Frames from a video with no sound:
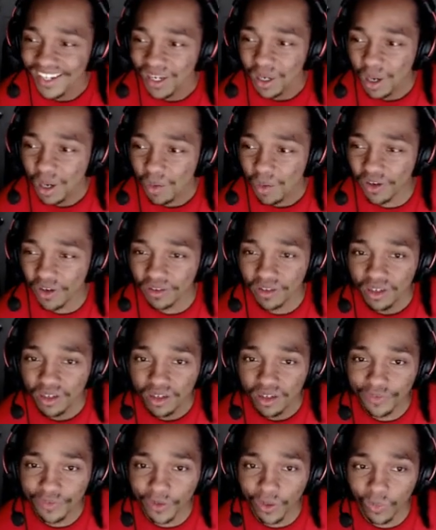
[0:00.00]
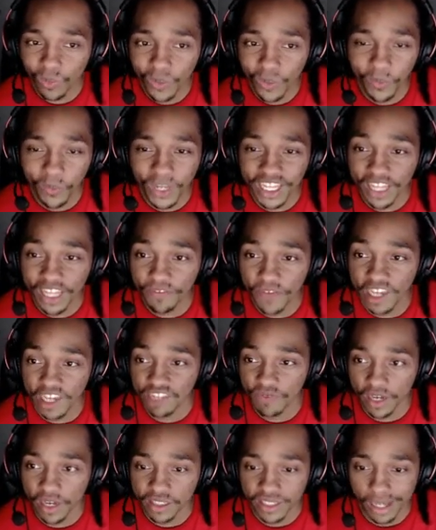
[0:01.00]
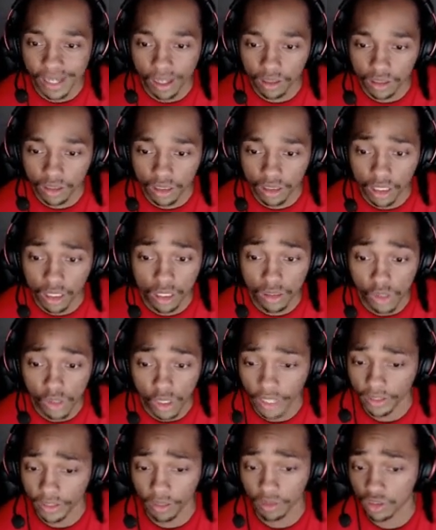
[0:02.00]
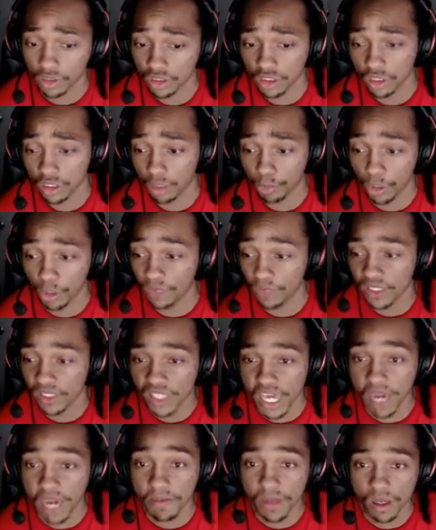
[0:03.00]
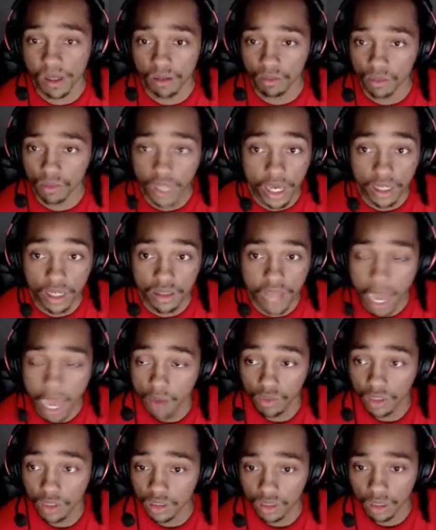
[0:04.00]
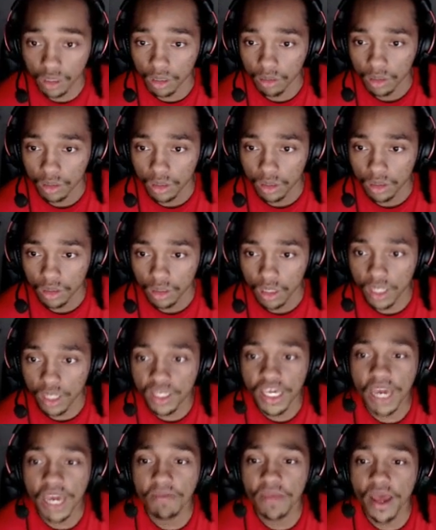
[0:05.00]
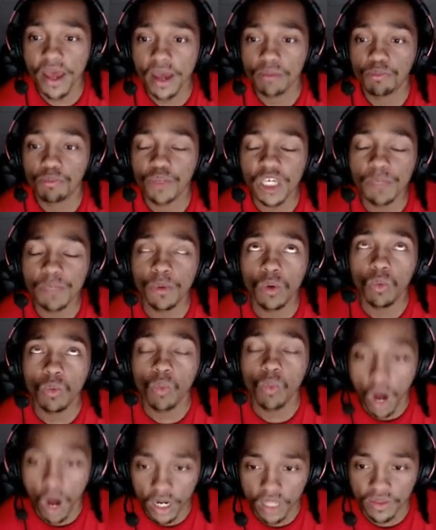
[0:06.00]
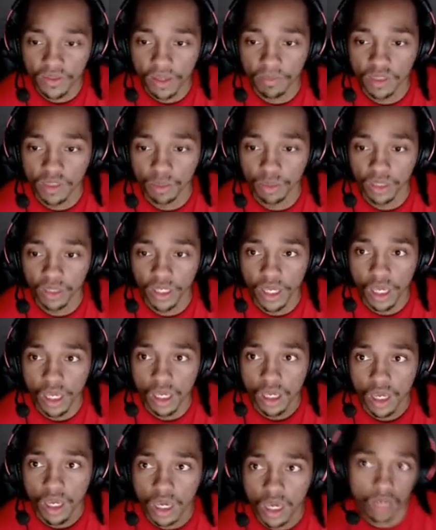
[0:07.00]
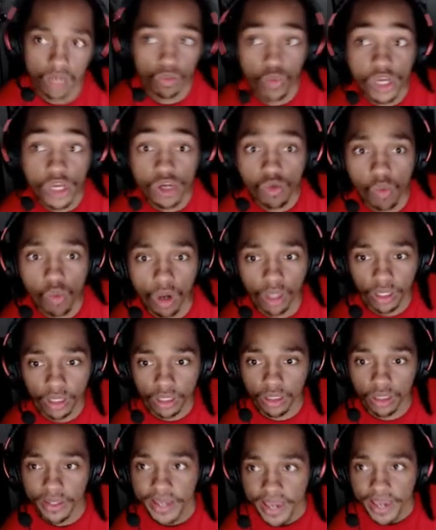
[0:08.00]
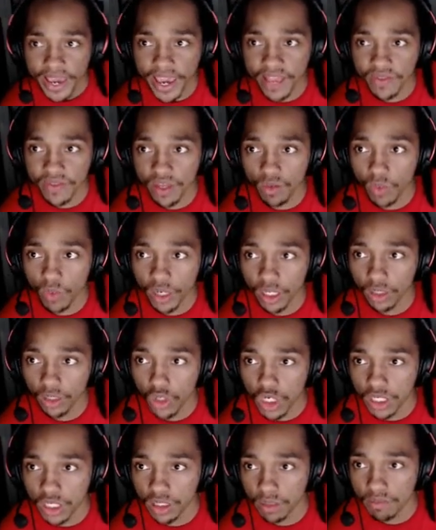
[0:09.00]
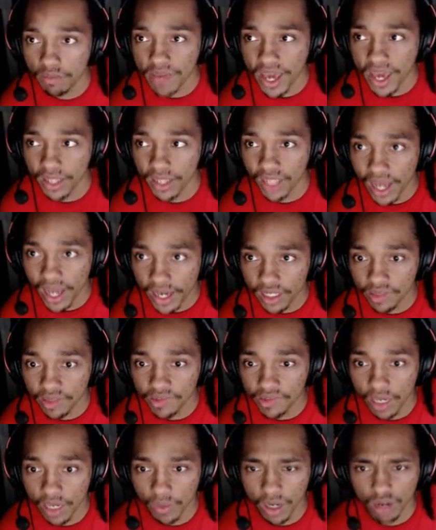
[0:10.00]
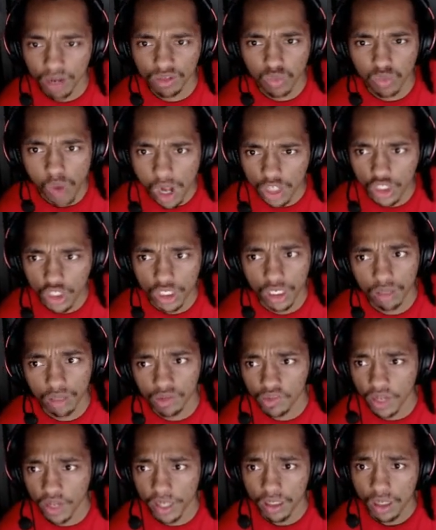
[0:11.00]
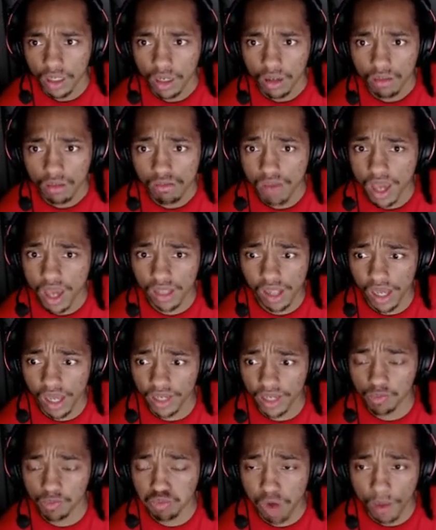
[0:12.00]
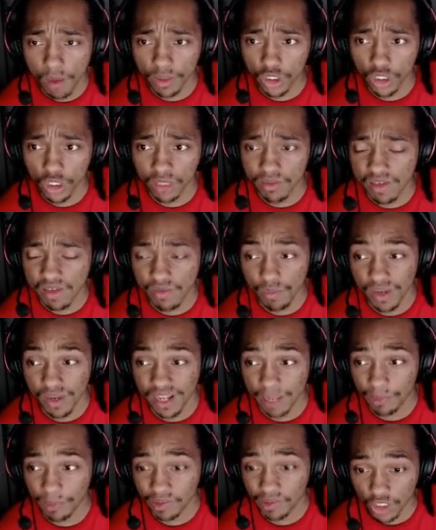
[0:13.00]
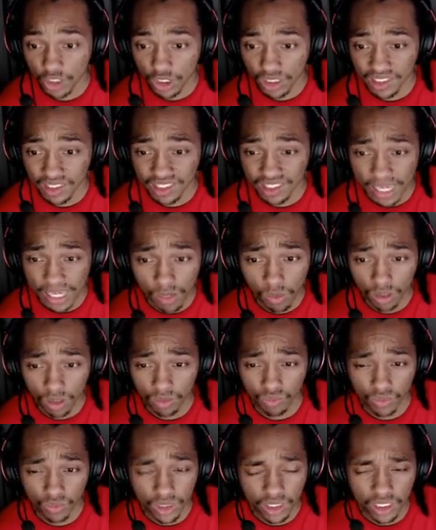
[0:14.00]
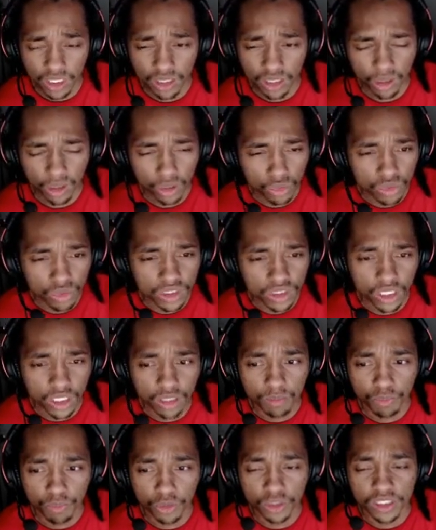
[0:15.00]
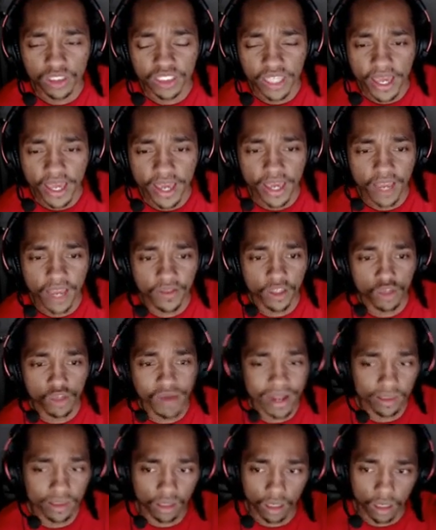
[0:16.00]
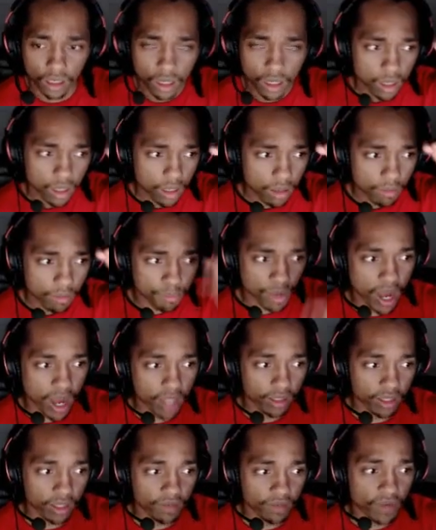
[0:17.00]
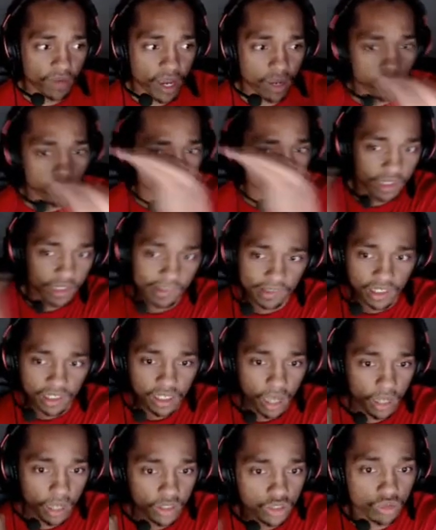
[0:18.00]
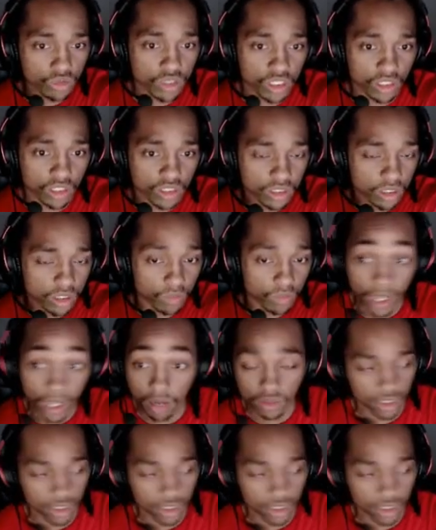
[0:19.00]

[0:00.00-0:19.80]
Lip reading: But for when they faced Vitality, it looked like they were just gonna perfect game them. Like that was a game that people wanted them to play in week one. And then when I look at the Mad Lions game, when I was watching it, I was like, Mad Lions probably shouldn't have even been in that position because they weren't really losing per se. And then you had the bot lane fight where Niski got 2 kills in the umbrella.